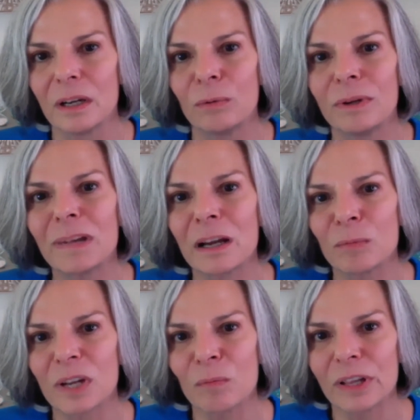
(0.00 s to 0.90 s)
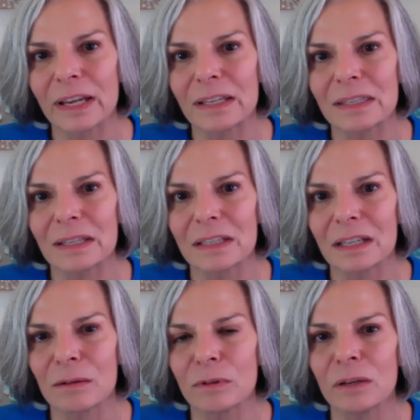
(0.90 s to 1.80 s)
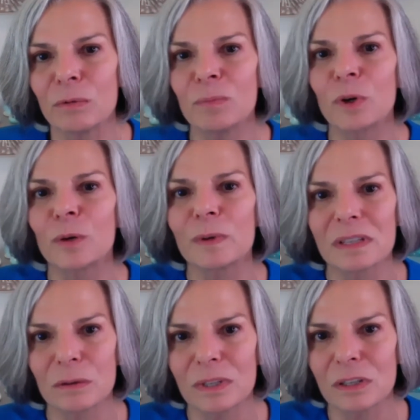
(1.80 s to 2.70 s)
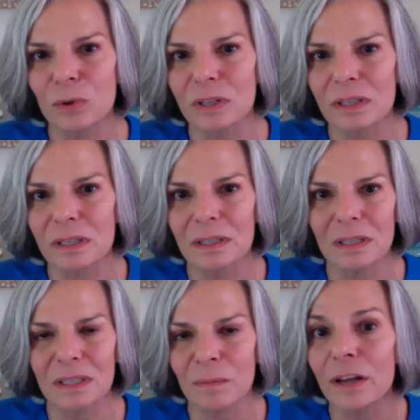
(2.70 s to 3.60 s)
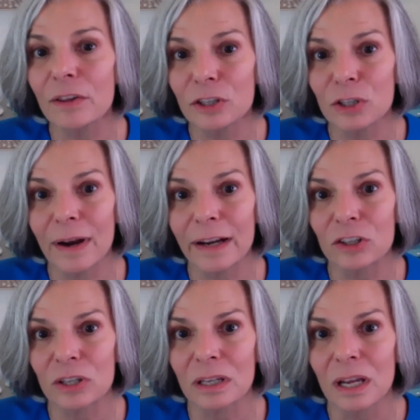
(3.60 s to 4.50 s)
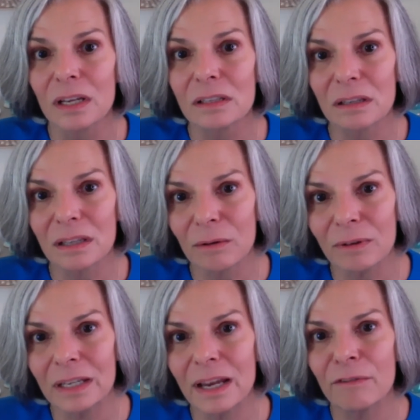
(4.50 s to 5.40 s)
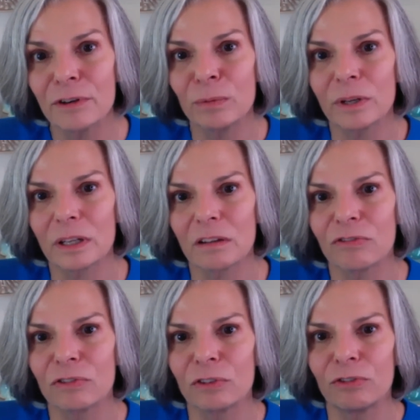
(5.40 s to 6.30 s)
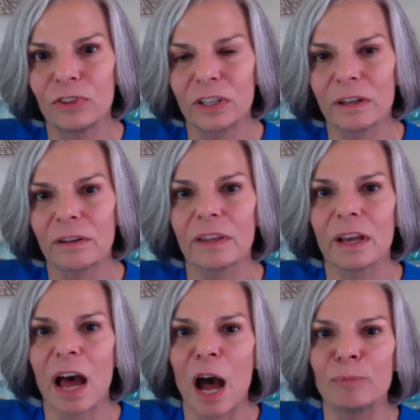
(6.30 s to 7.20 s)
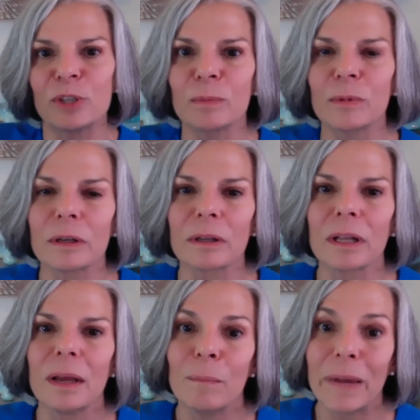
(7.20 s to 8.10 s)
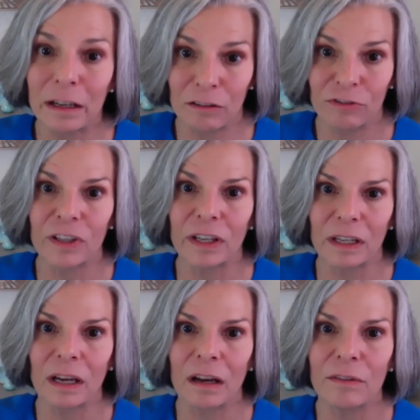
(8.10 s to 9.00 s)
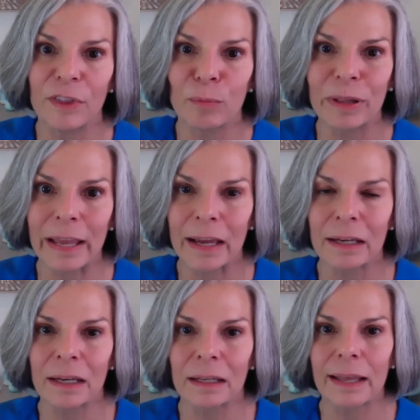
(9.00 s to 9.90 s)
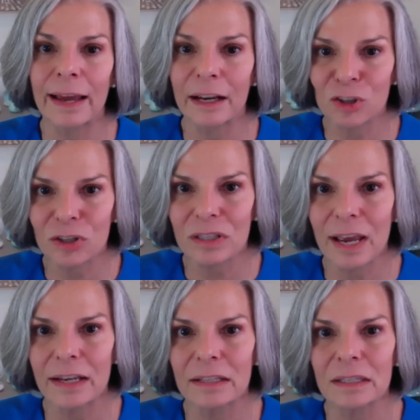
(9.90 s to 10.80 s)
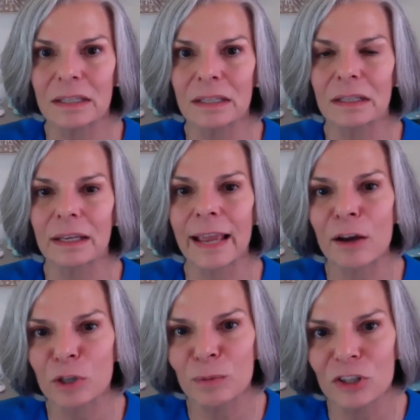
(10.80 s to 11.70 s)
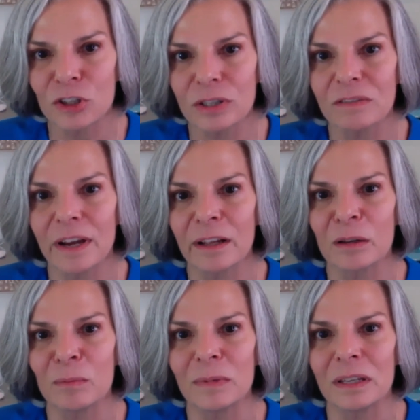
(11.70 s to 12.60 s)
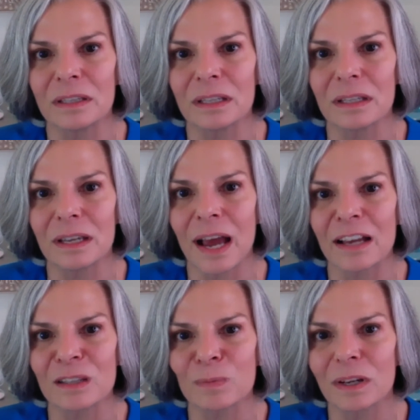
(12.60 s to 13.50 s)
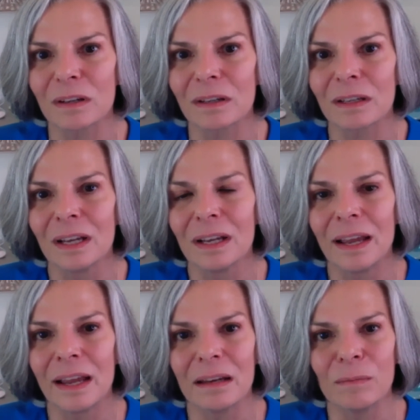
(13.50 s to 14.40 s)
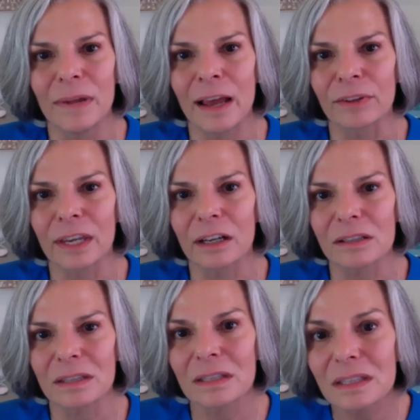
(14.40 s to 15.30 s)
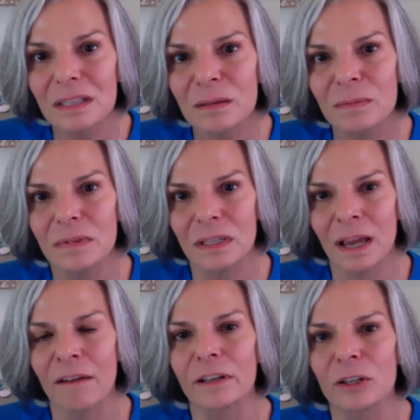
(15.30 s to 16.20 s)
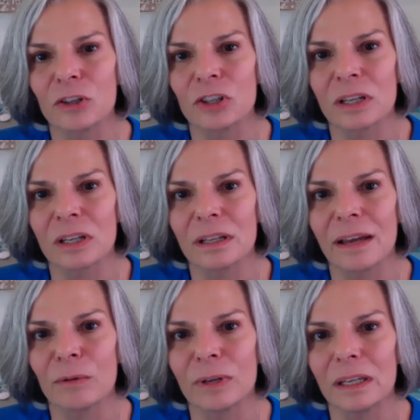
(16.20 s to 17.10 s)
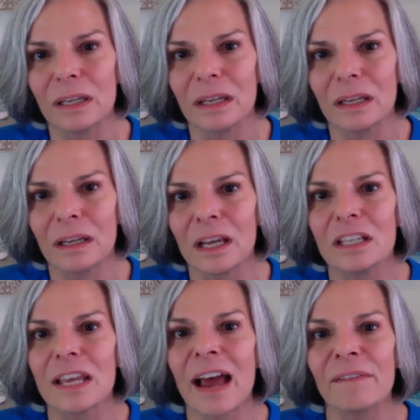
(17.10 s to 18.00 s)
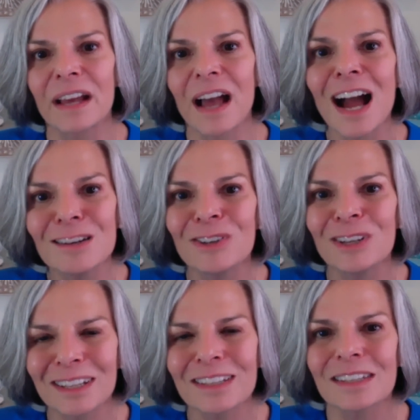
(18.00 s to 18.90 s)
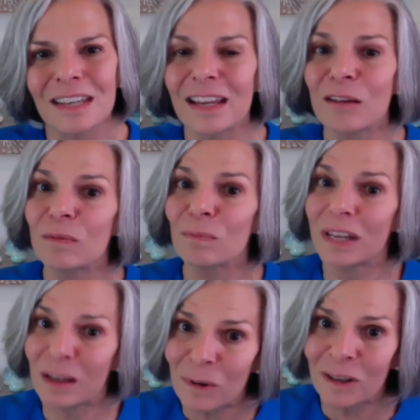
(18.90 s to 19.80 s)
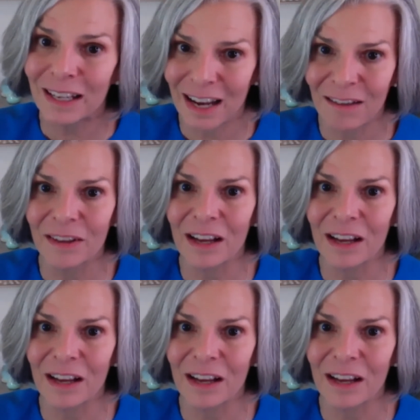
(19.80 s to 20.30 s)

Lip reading: we become complacent and we repurpose the resources in some other direction, so that we never really fulfill the optimal benefit of the planning, the exercising, the countermeasure development, and the hospital and healthcare system evolution that we need to have the confidence, and that people can have the